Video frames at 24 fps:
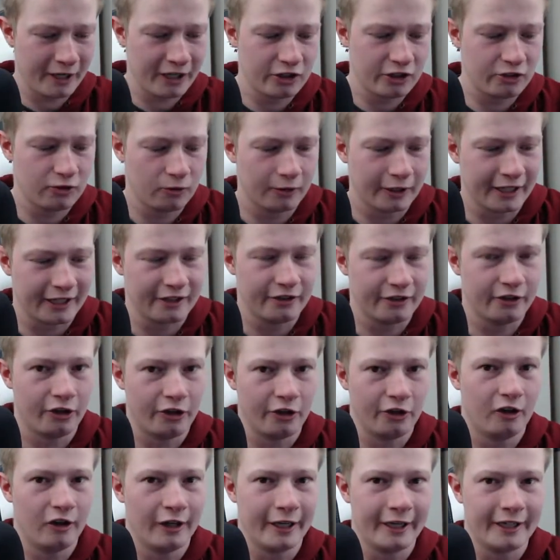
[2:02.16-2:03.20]
make sure there's
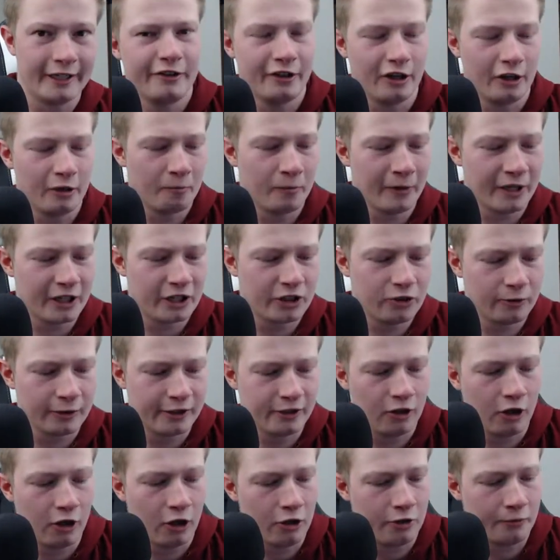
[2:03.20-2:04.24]
no, like, you know, make sure it's
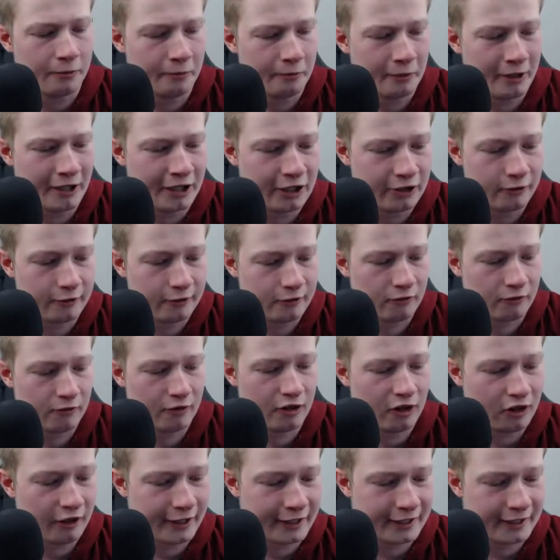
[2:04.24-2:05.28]
not open, make sure it's all
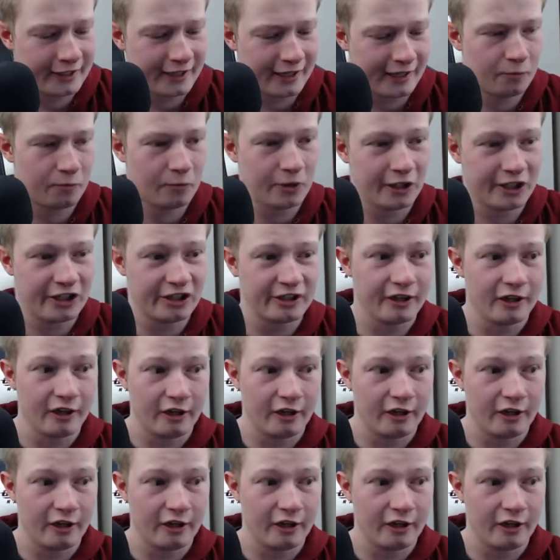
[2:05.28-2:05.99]
nice, and we're just